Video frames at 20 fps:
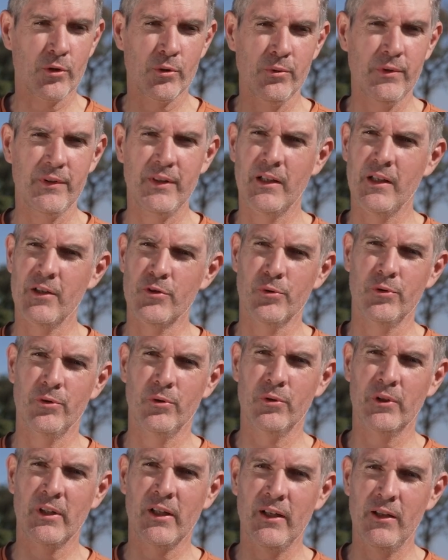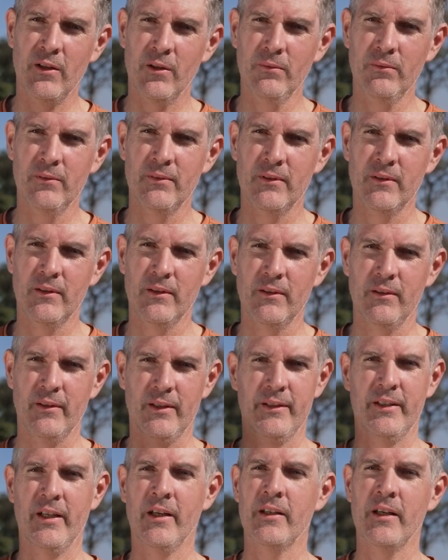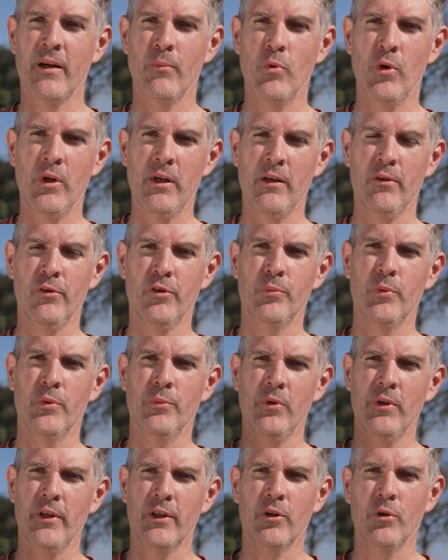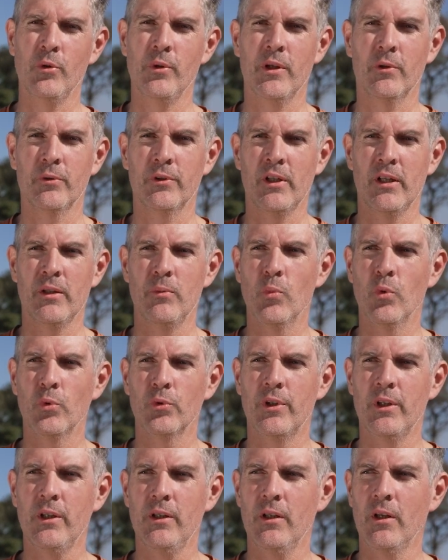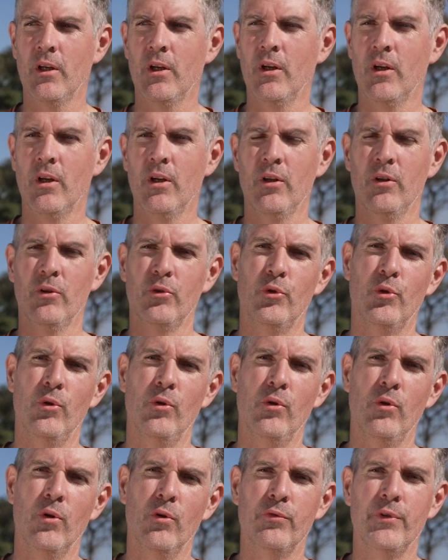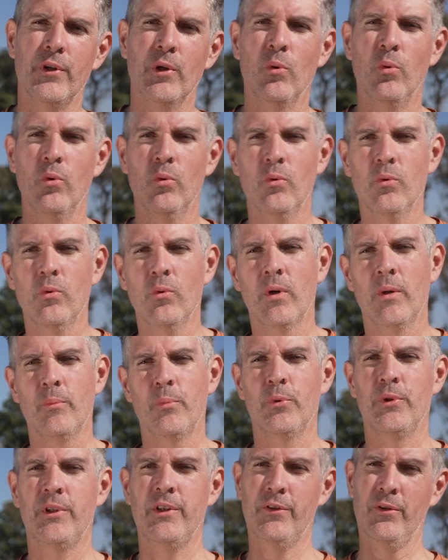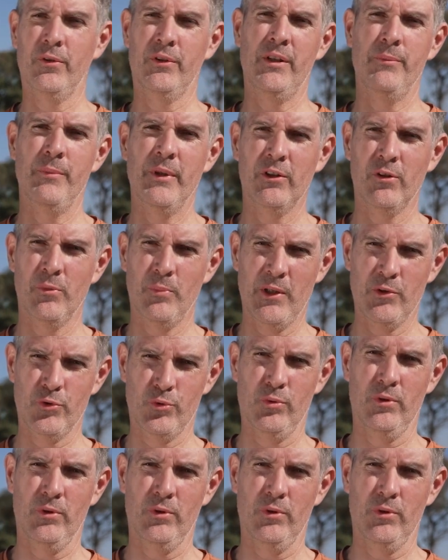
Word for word: Here it is a very slow phenomenon. Behind me, the water is currently rising by nearly 1 centimeter each day.